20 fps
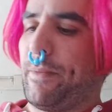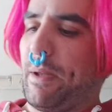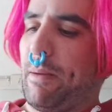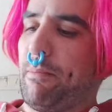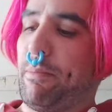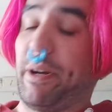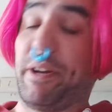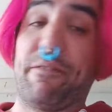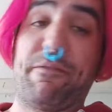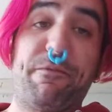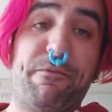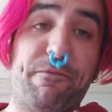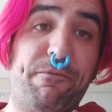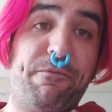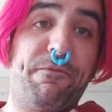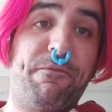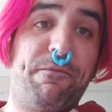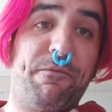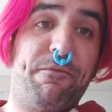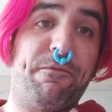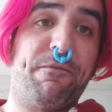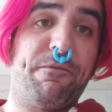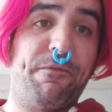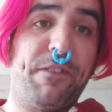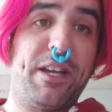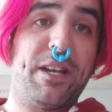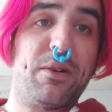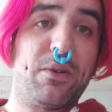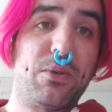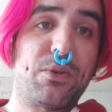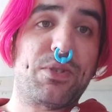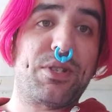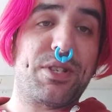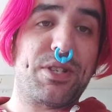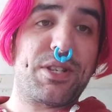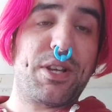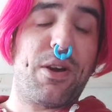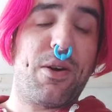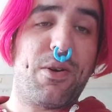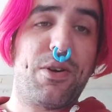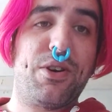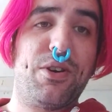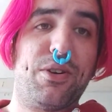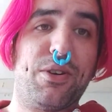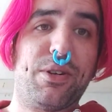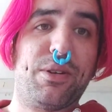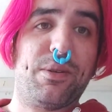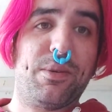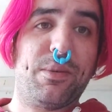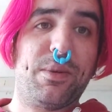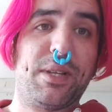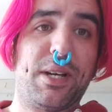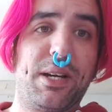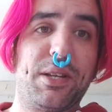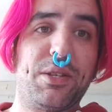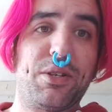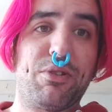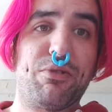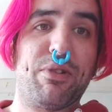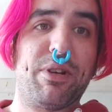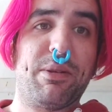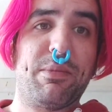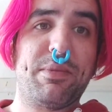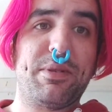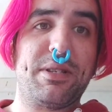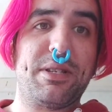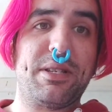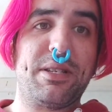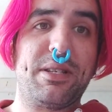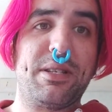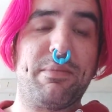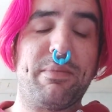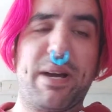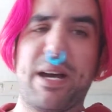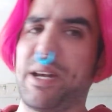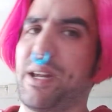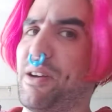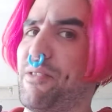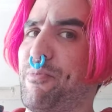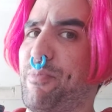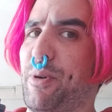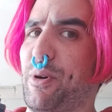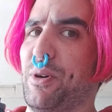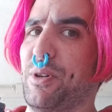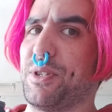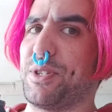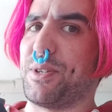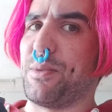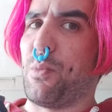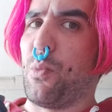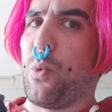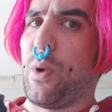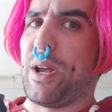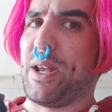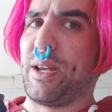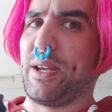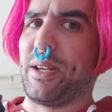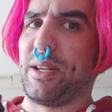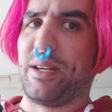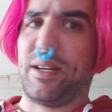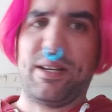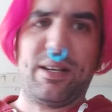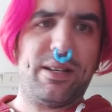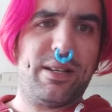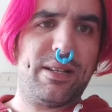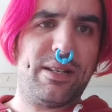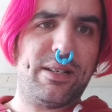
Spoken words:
But it feels so good without the grips. Man, I've put on some weight here.